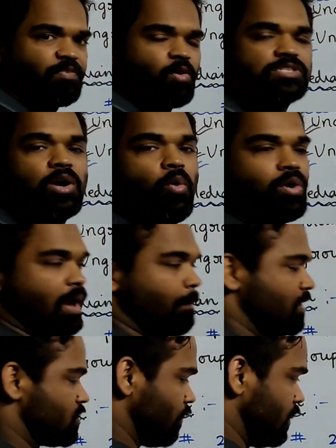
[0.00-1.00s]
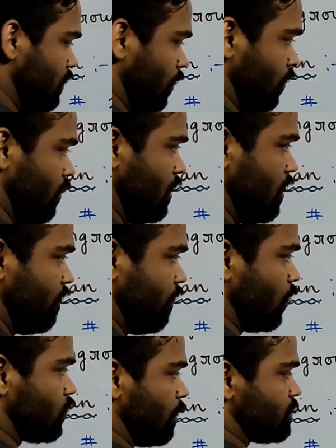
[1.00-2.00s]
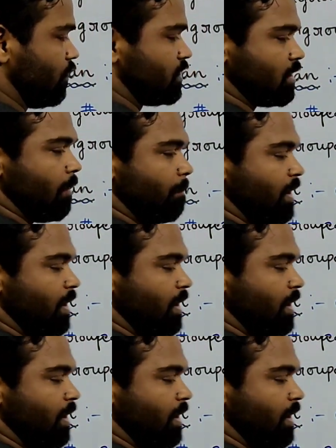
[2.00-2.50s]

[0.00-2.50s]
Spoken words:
4 is a whole number, so we know fourth observation.